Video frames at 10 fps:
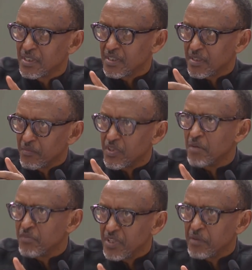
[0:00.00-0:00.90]

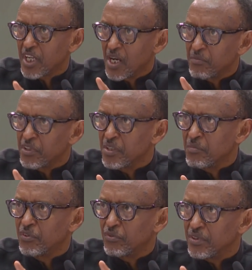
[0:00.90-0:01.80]
Sometimes they come in
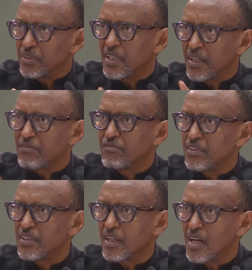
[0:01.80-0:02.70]
between and
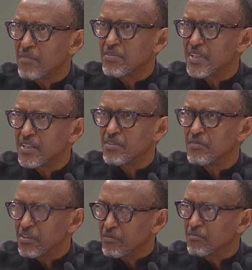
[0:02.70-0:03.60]
fill the gaps, and
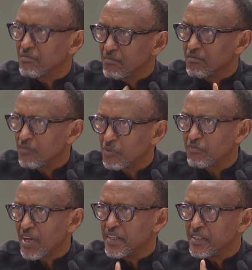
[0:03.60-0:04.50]
we
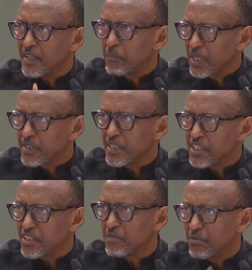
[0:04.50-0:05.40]
find in the
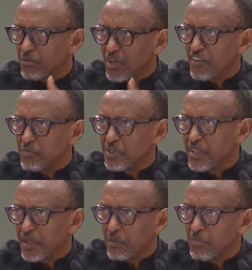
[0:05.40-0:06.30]
partnership we have been
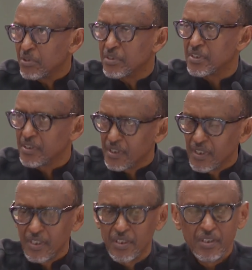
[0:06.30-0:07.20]
enabled
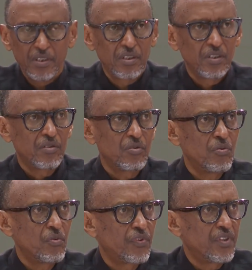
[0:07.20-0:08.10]
to
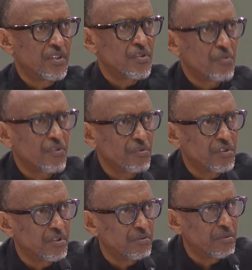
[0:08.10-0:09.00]
do things we
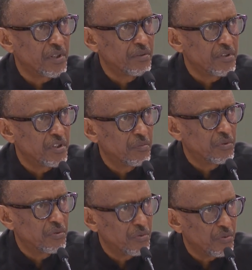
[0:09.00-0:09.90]
thought we were not able
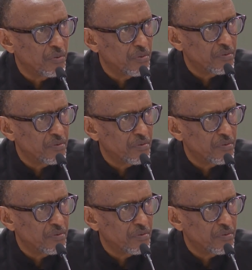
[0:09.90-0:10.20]
to do.